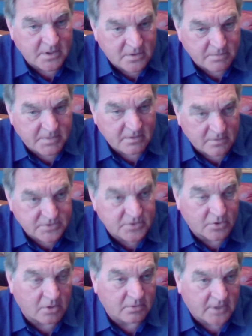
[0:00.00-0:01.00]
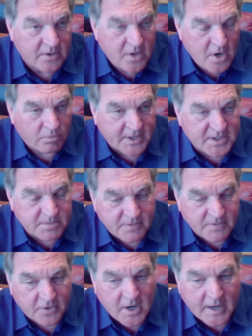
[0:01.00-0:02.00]
be so-called right to be
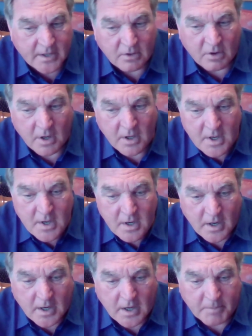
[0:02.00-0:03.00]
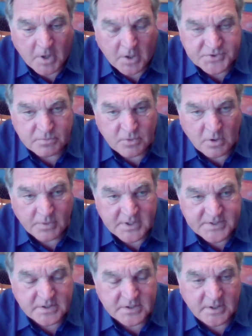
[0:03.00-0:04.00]
forgotten law. Also, more
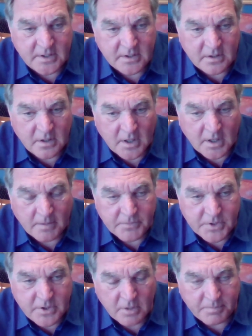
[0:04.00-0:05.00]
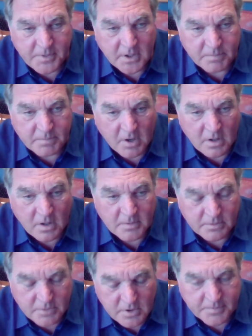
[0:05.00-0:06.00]
recently, the European Parliament,
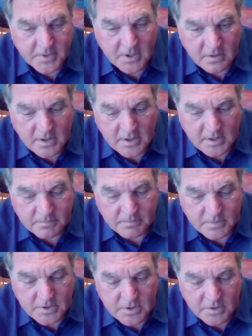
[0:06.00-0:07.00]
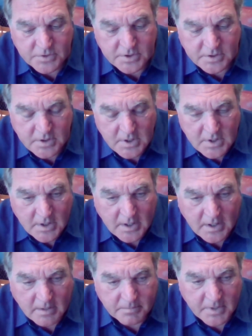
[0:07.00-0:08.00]
European Union
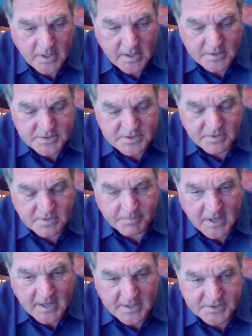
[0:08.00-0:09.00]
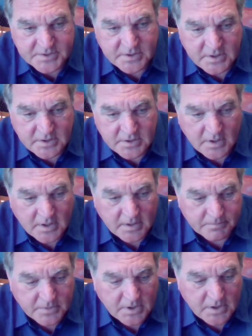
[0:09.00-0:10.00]
has passed the
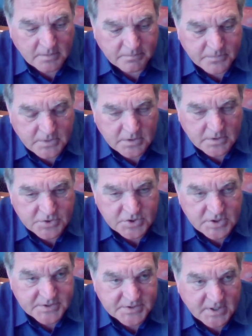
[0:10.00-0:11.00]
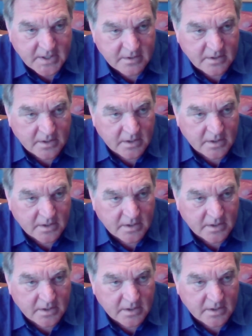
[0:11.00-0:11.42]
GSA.